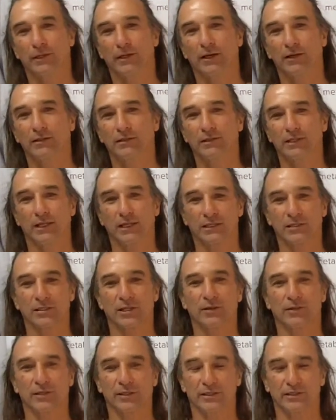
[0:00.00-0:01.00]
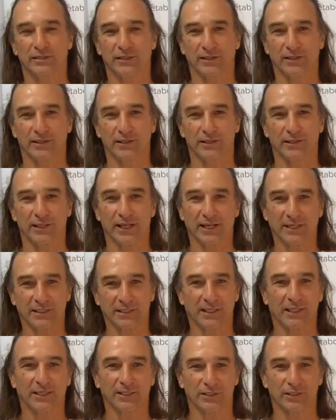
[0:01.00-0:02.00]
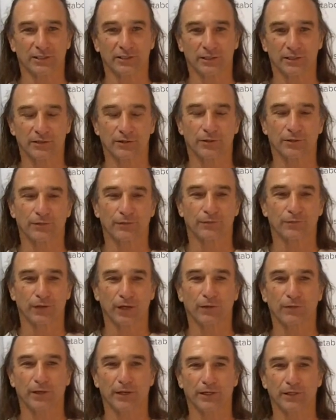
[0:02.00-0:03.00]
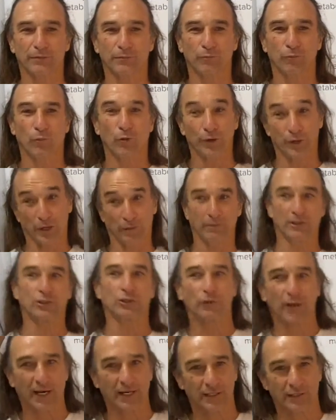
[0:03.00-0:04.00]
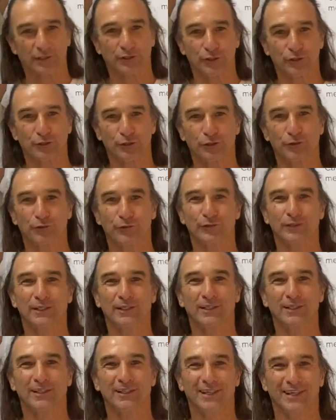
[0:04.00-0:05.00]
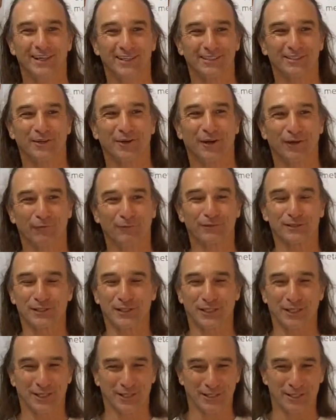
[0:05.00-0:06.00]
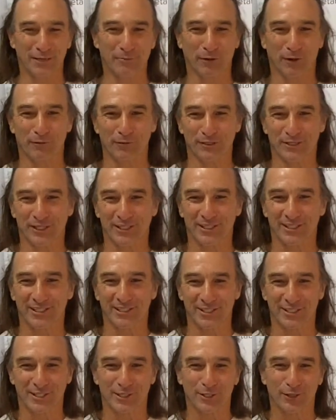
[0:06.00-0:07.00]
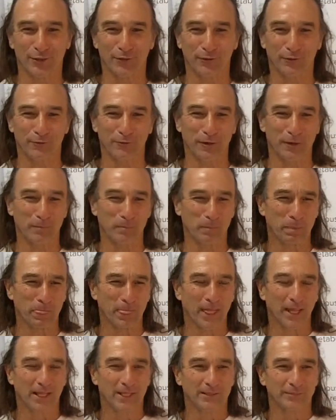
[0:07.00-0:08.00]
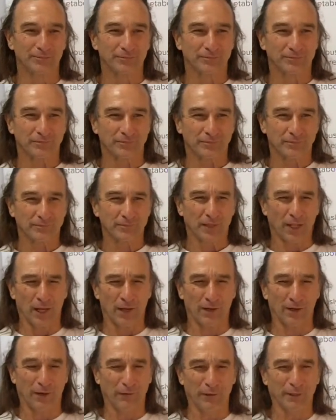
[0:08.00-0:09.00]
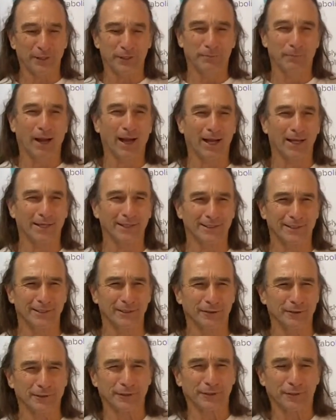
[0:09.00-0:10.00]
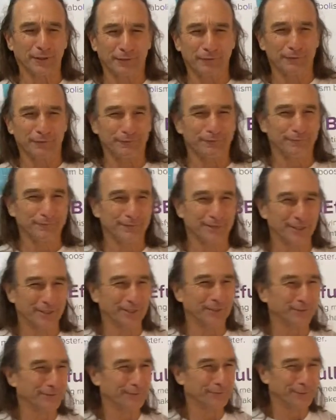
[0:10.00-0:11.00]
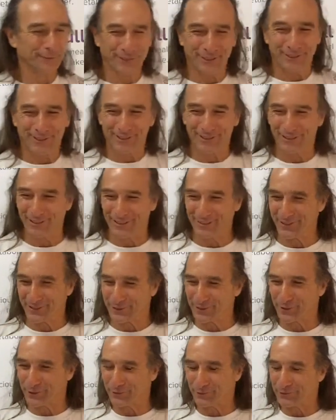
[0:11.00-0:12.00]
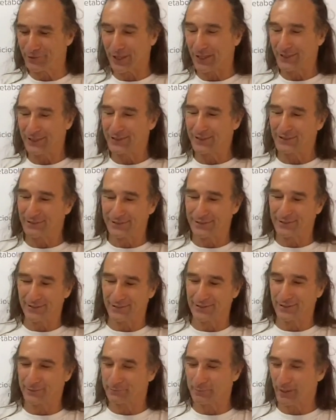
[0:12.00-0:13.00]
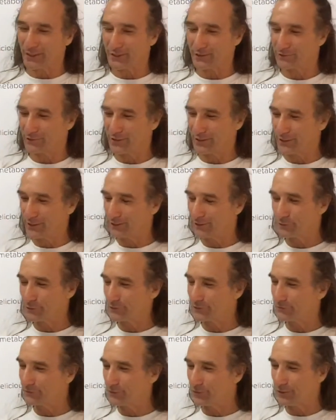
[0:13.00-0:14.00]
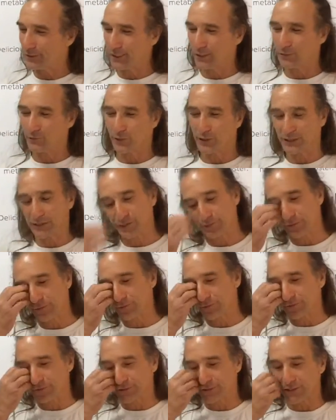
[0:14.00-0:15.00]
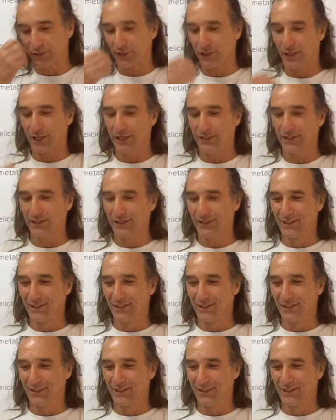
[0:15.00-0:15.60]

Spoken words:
you know. That intention is sort of flowing in what I'm attracted to do, and so I see my resistance to. I went to the market and I was kind of, you know, sort of like in another space really, and I was finding it quite difficult until I